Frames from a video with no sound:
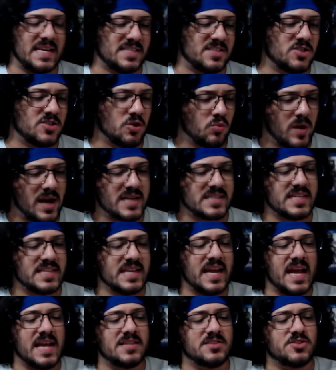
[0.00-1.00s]
directing
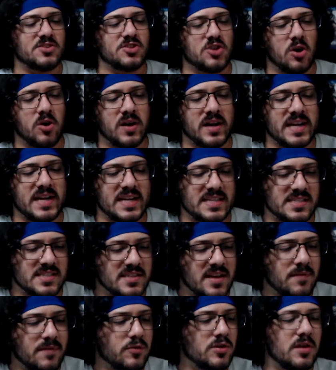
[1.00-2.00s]
and starring in
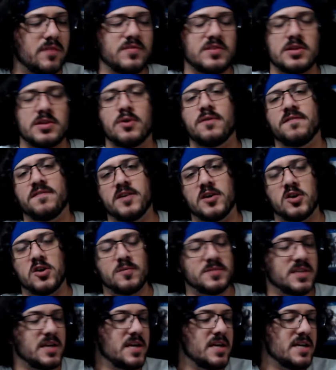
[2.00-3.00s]
several of his own
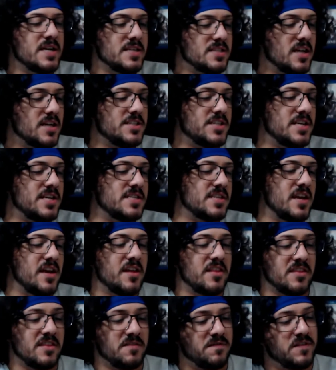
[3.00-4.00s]
films, such as
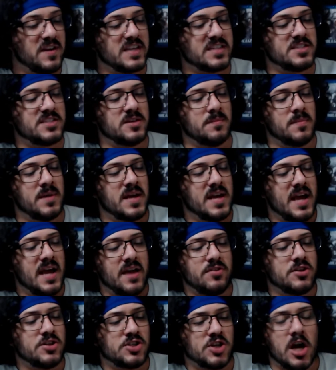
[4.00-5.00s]
The Victim and
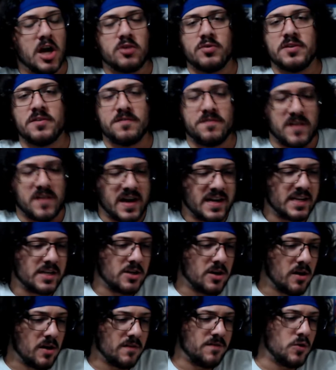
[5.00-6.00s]
the genre-defining
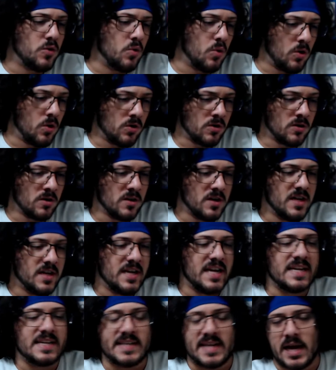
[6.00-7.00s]
kung fu horror
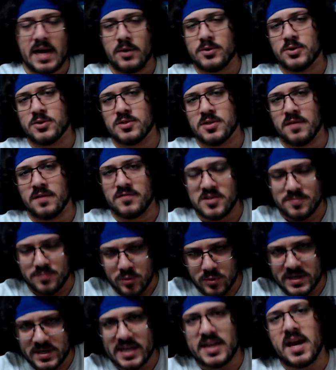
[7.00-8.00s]
Encounters of the
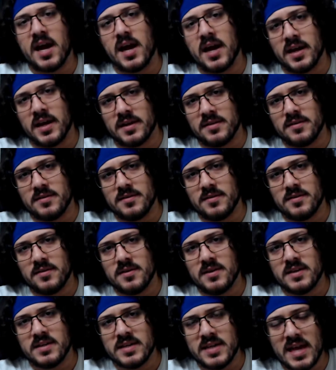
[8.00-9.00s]
Spooky Kind.
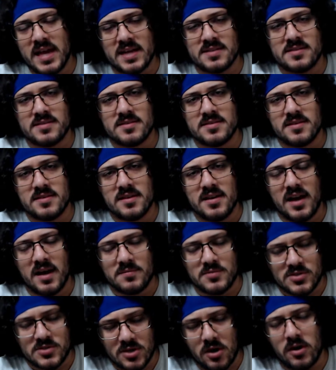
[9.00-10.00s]
Yes, I'm
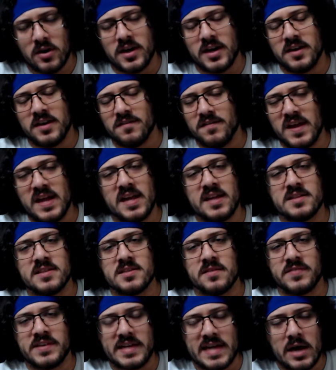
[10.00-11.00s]
sorry, fans
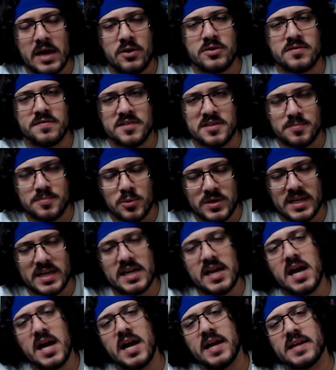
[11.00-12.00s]
of Encounters of the Spooky
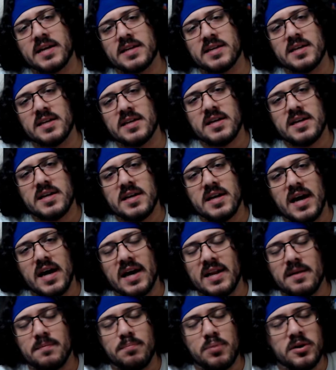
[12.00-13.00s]
Kind, I
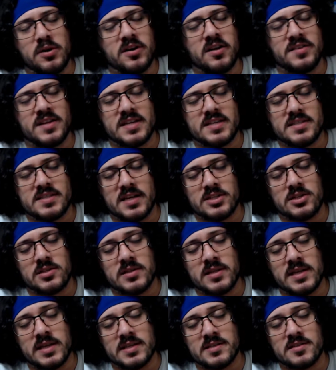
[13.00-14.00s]
didn't put it on the essential
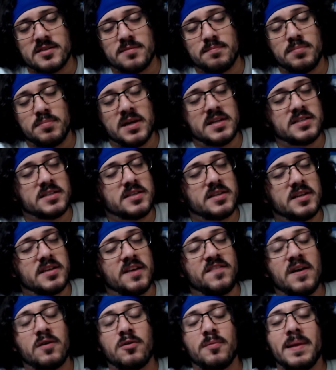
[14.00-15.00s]
list, but if
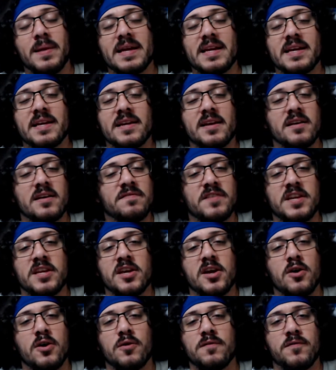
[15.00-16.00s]
I were making a
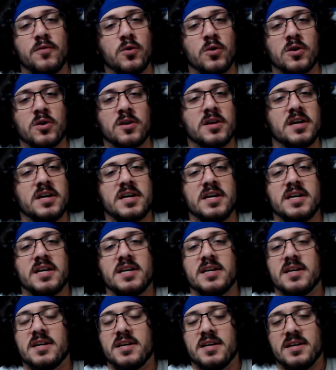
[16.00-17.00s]
video for
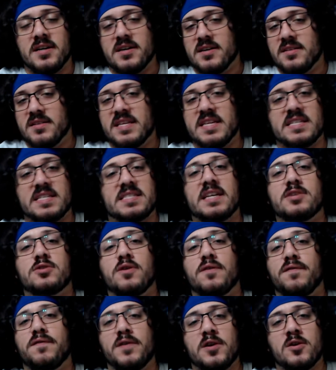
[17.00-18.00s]
the essential
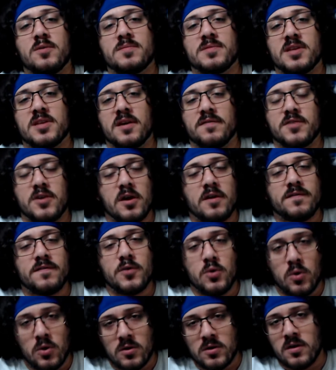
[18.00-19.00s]
films of kung fu
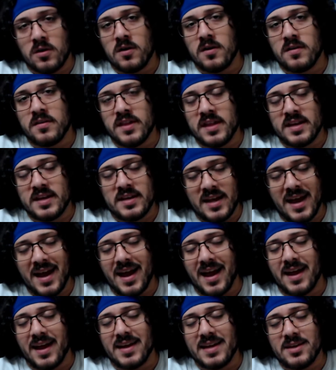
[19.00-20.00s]
horror, then
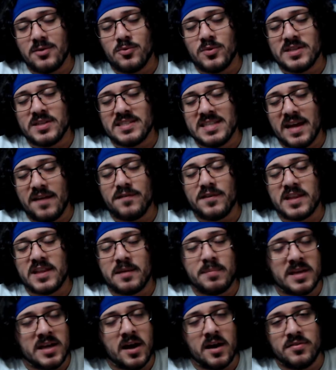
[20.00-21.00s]
yeah, it would definitely
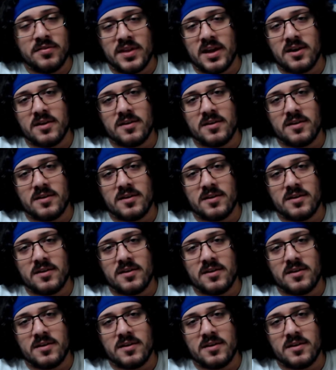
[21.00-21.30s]
be on there.